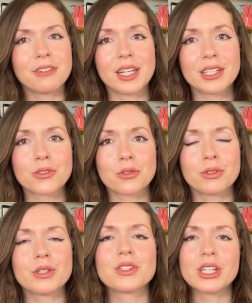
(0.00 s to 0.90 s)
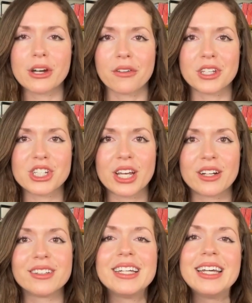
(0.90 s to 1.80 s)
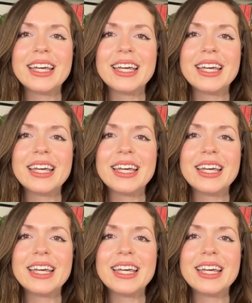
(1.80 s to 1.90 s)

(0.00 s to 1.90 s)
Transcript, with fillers: fitness reviews here on the channel,